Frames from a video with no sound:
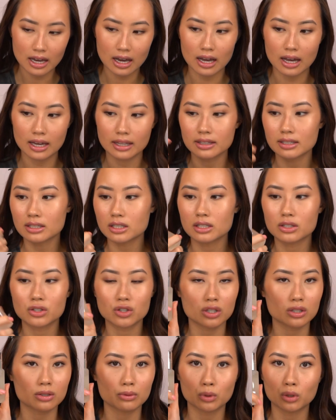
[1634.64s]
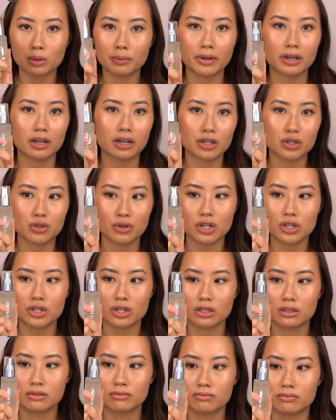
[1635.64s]
and this is just all about
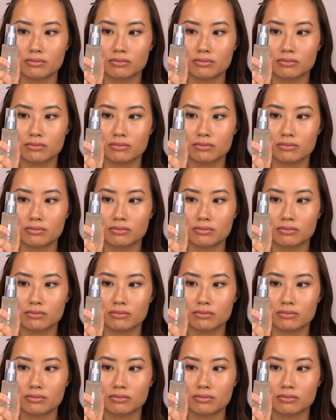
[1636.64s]
hydration.